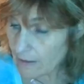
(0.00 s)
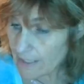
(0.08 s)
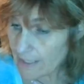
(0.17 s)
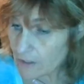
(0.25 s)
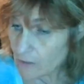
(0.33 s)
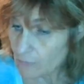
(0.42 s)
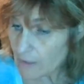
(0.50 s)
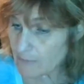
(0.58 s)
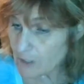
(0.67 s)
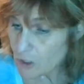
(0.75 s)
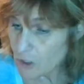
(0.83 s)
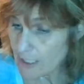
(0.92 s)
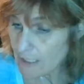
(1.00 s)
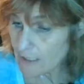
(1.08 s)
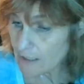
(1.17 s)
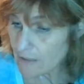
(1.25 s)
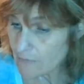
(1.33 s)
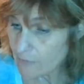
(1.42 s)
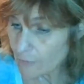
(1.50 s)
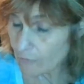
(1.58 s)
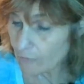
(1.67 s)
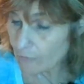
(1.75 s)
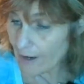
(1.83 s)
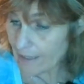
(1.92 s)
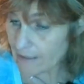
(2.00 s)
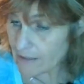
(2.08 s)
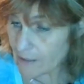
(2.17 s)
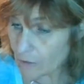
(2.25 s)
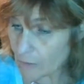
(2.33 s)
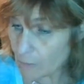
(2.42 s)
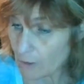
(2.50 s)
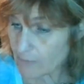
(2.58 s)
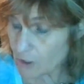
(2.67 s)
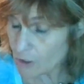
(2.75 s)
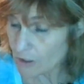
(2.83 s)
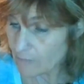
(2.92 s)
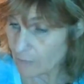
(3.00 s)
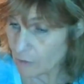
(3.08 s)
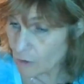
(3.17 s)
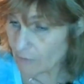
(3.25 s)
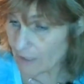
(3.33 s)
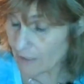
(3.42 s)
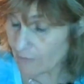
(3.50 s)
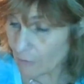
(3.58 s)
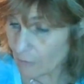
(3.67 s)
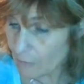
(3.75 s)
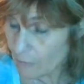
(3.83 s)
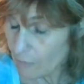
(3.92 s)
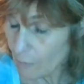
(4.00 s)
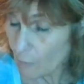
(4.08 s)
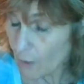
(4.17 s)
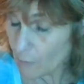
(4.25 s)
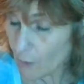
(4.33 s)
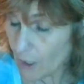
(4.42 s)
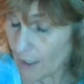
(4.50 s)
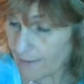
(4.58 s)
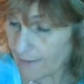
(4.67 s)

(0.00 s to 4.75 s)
3 machines for France and only 1 machine for Germany for 1 wine.